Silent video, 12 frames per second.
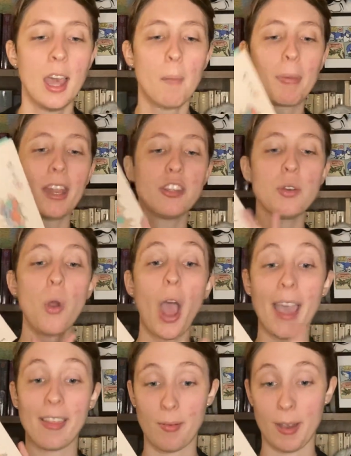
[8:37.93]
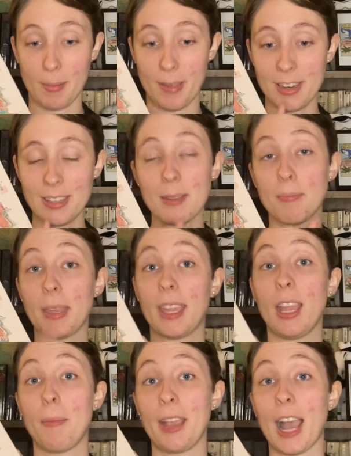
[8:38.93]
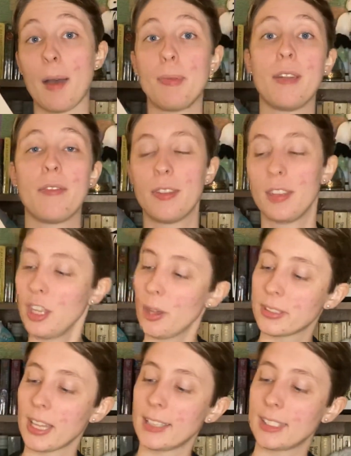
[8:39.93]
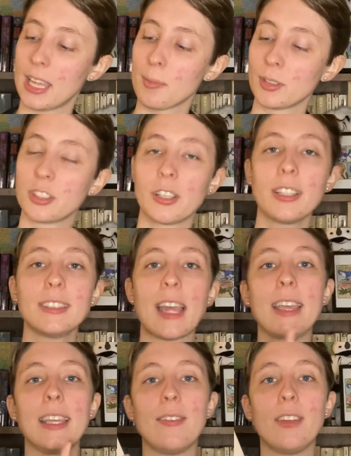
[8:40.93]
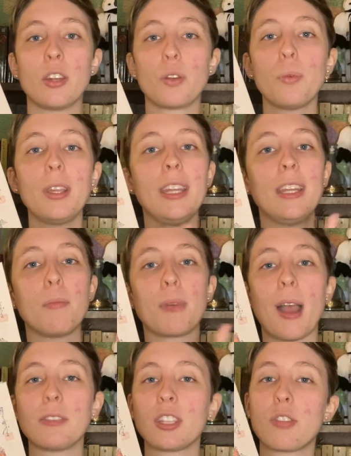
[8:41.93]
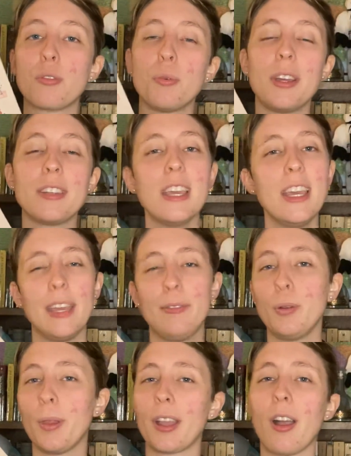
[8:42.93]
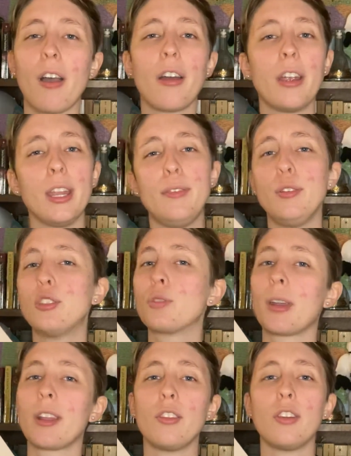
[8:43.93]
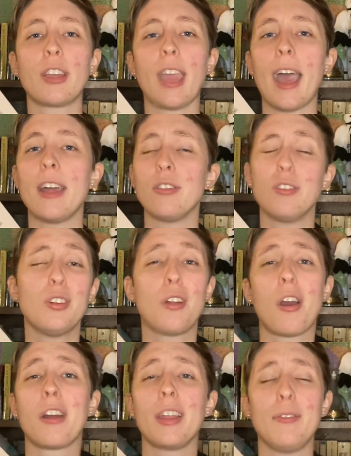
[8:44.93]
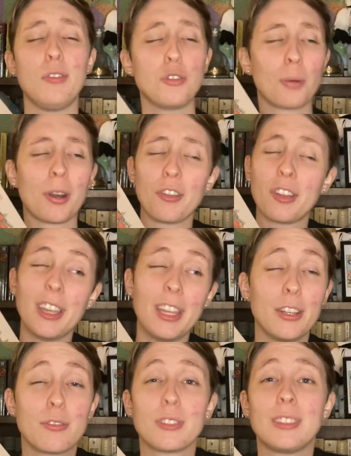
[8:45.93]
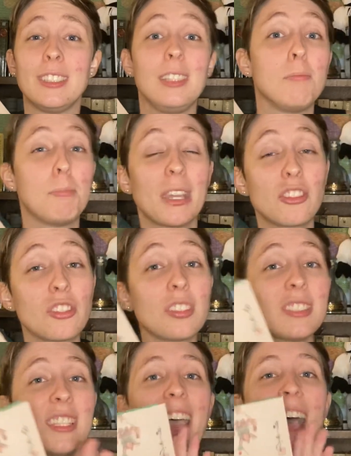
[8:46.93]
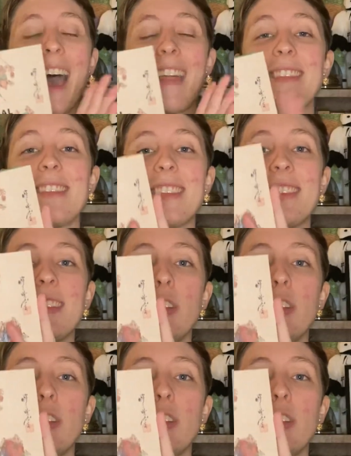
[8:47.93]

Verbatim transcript: But I do highly recommend picking up a copy of Kyōsai's Animal Circus and giving it a read, browsing through it. If you like art, if you just want to look at good art, if you just want to look at interesting pictures, I think this is a